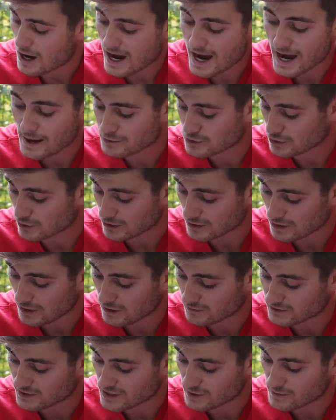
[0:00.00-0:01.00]
Absolutely
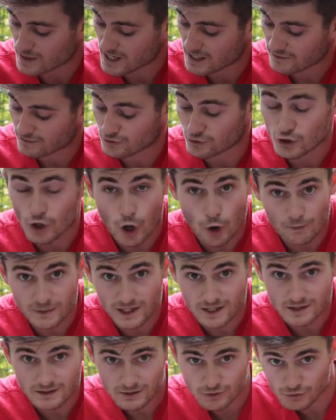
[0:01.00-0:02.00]
love Z-Man. If you know
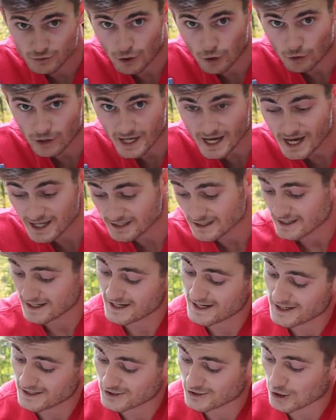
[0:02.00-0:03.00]
me, you know that.
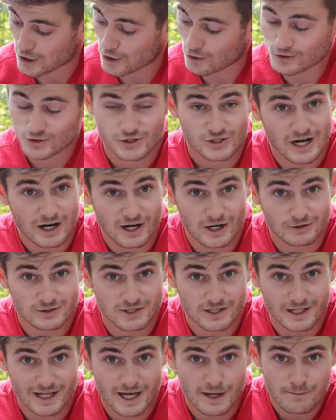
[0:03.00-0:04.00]
So shout out
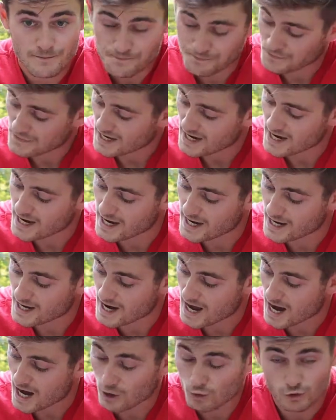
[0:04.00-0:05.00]
to them,
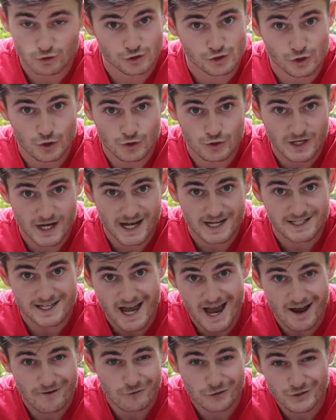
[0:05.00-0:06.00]
and I will show you guys
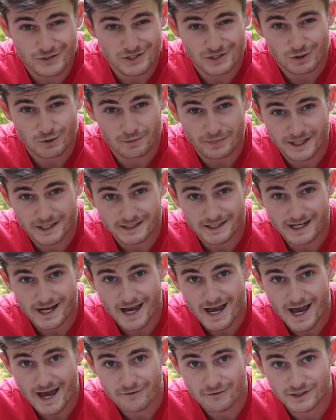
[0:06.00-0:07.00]
every single bait that
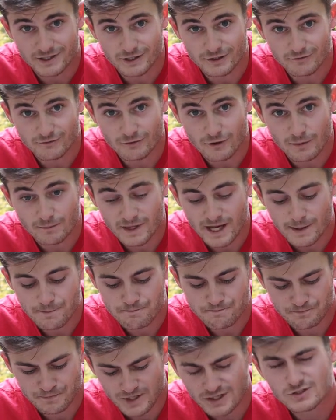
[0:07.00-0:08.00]
I have in here from
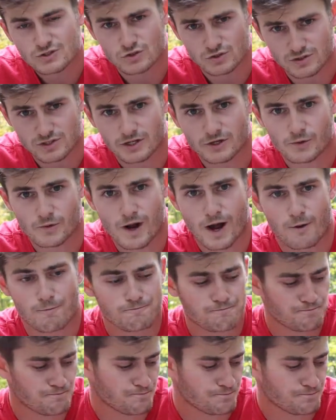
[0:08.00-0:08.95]
them. So stick around.